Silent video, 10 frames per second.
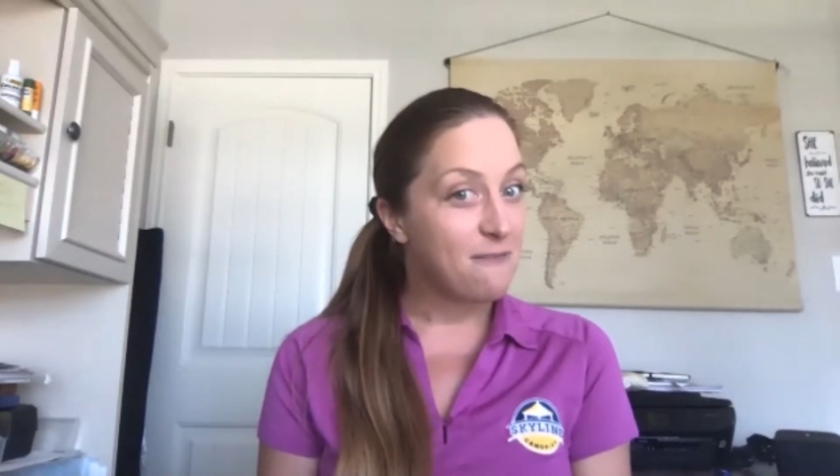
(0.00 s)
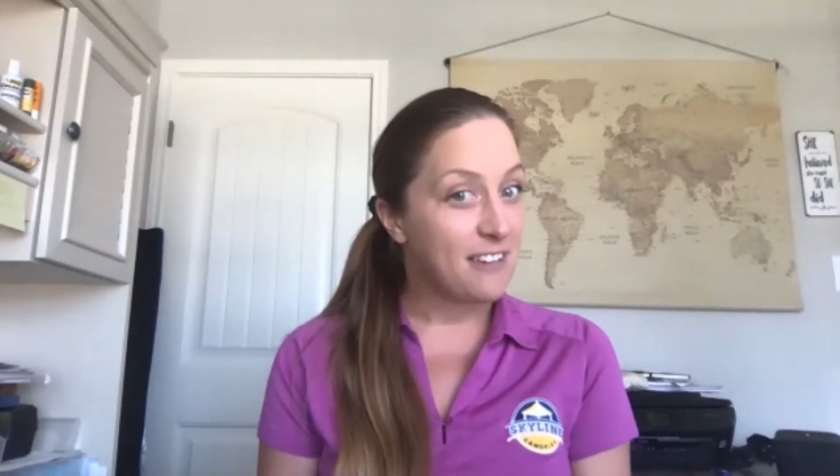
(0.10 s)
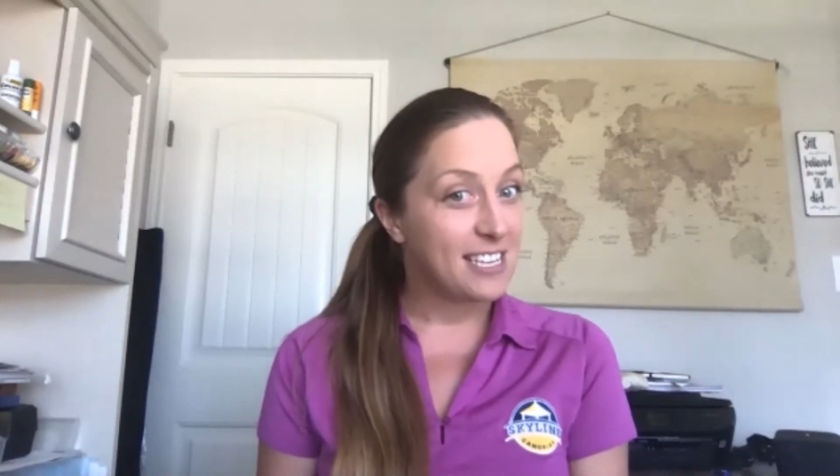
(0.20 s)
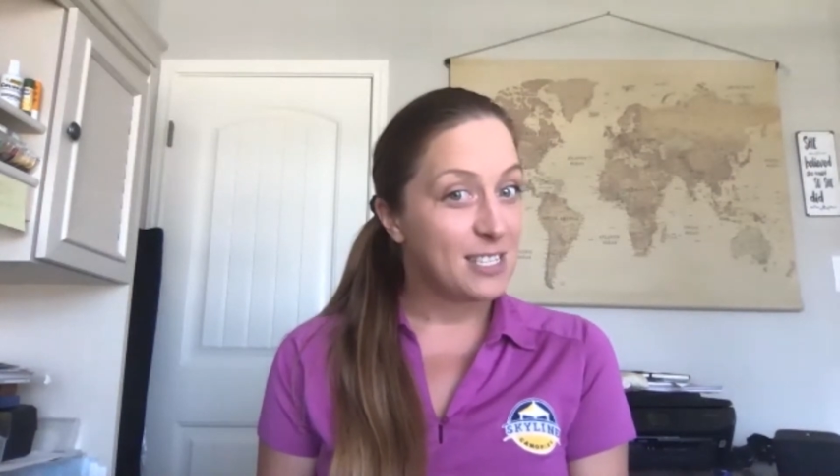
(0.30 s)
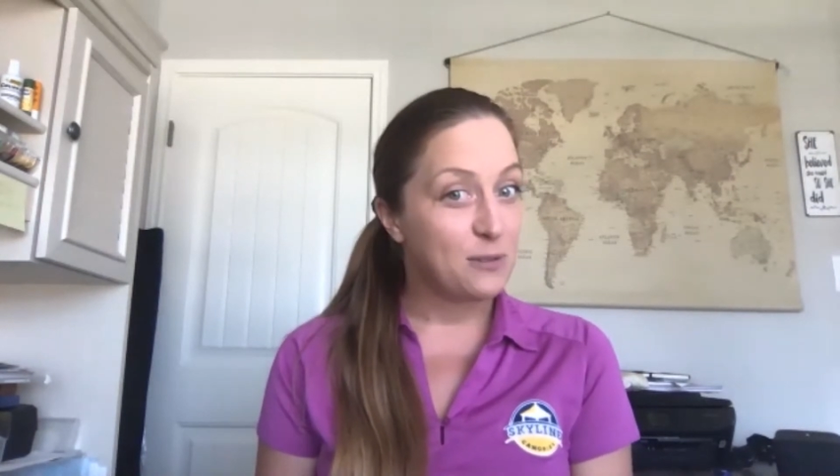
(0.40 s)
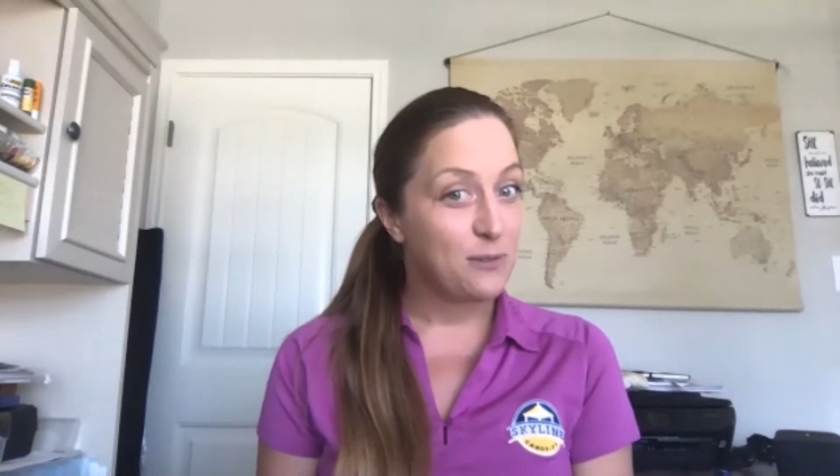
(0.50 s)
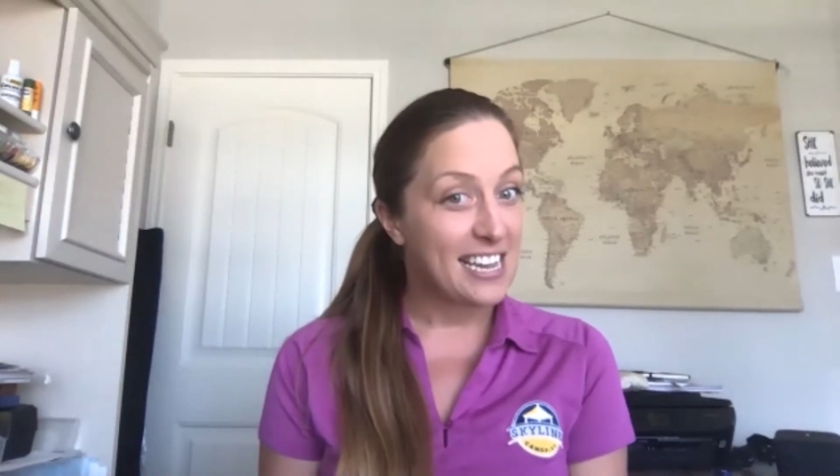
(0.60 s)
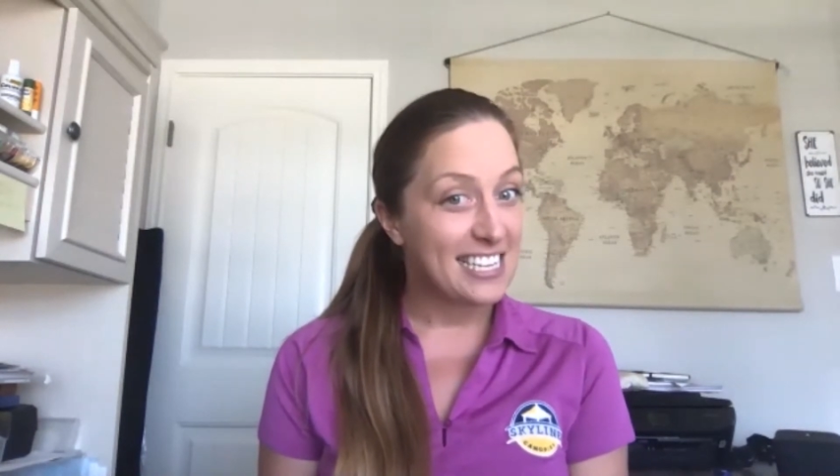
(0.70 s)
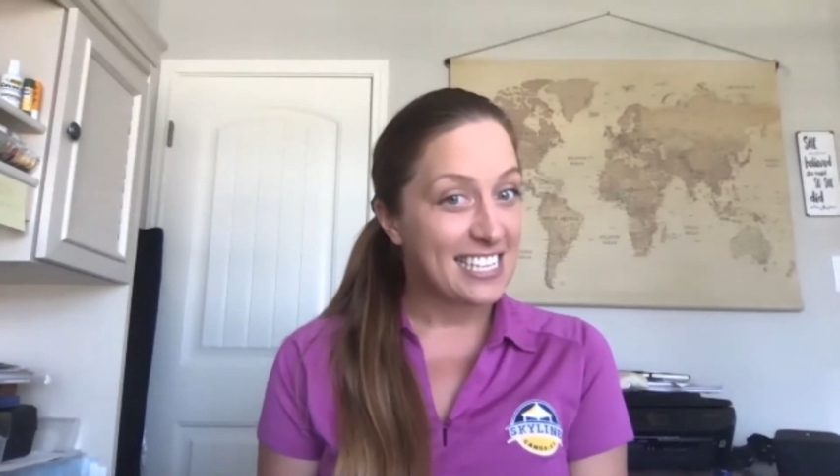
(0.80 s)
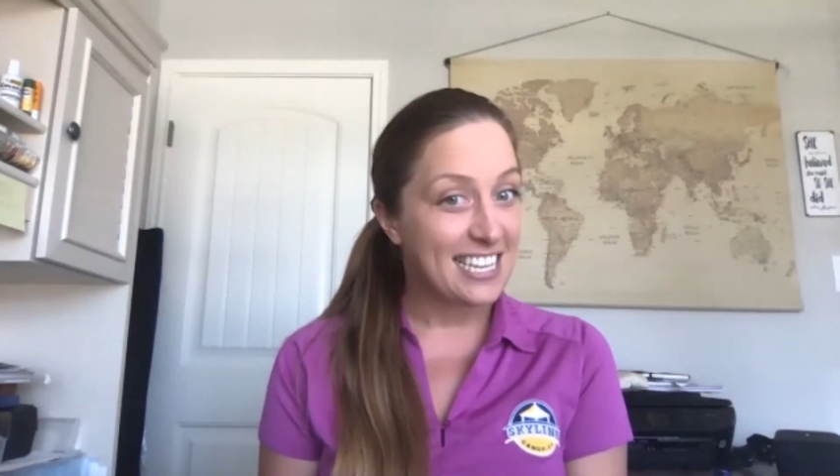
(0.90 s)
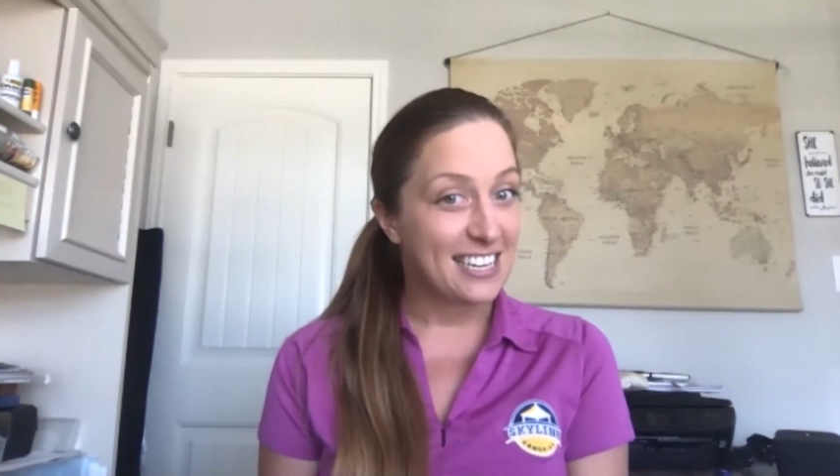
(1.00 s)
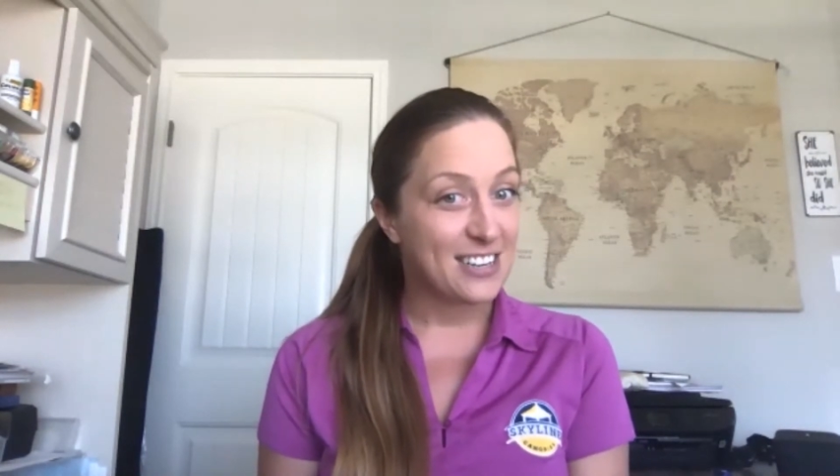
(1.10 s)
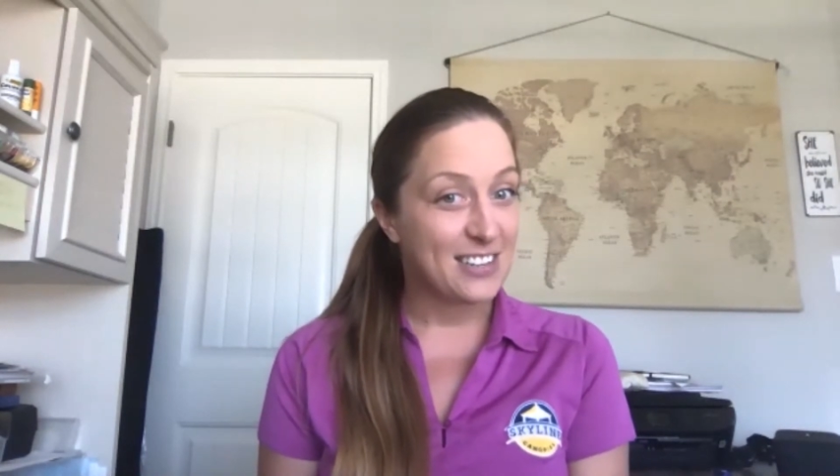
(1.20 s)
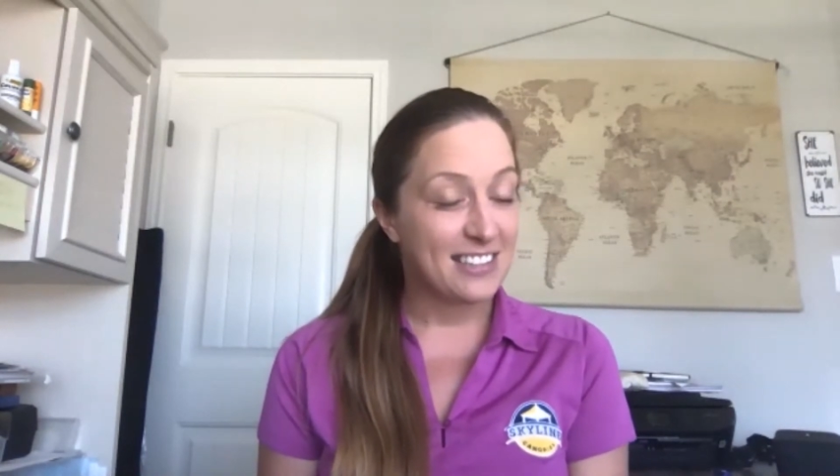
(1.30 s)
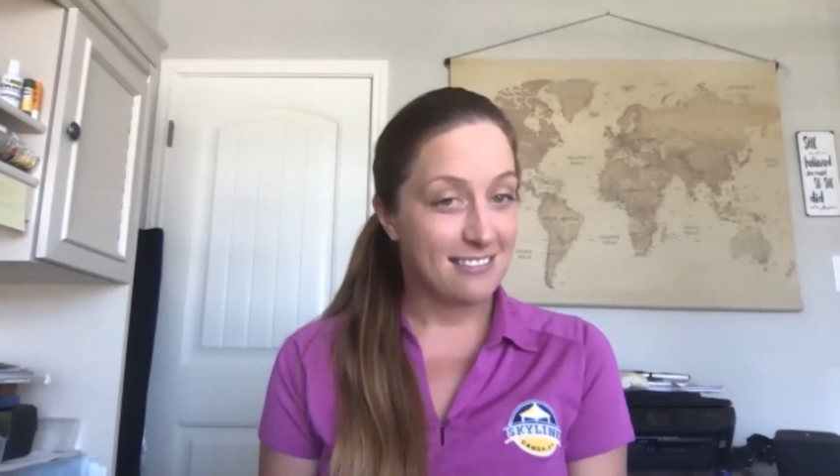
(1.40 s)
face to face
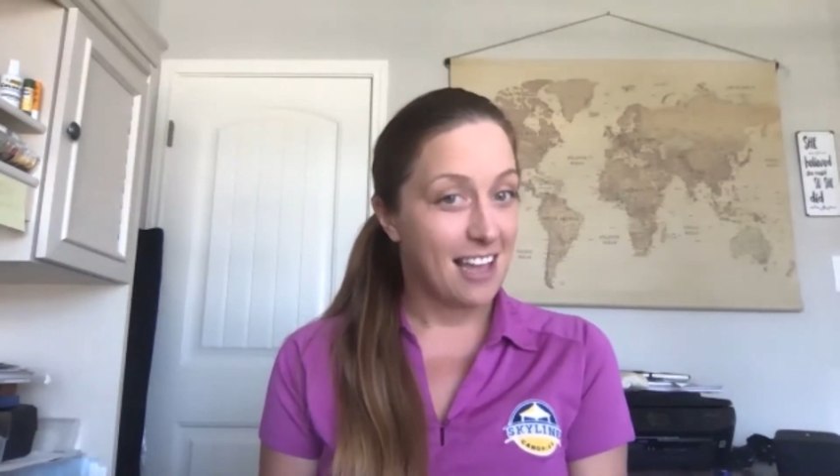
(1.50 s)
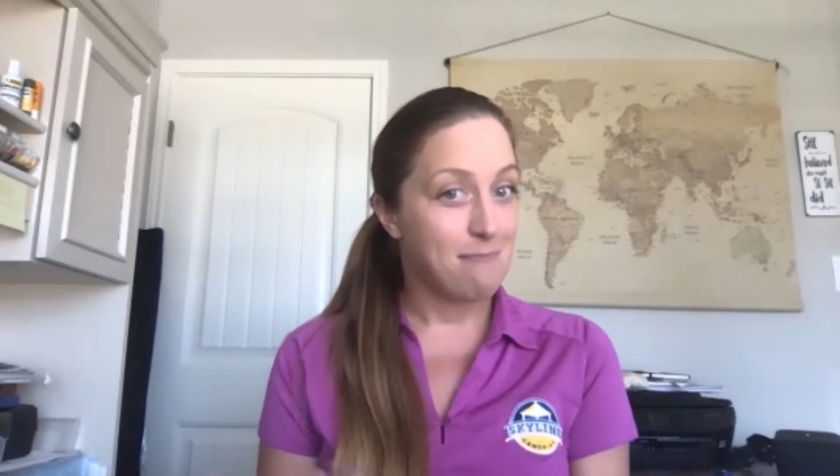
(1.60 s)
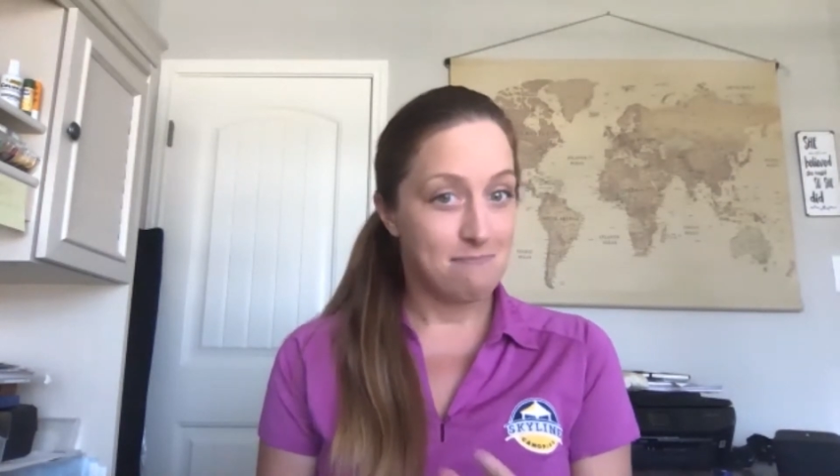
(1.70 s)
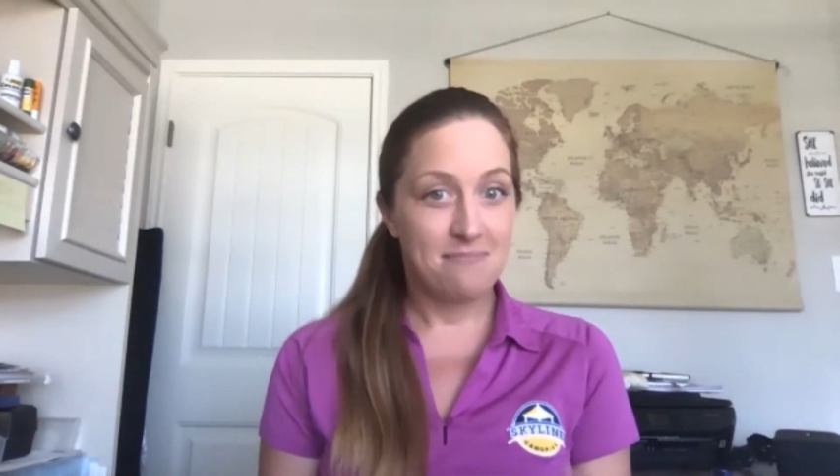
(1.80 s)
either. I'm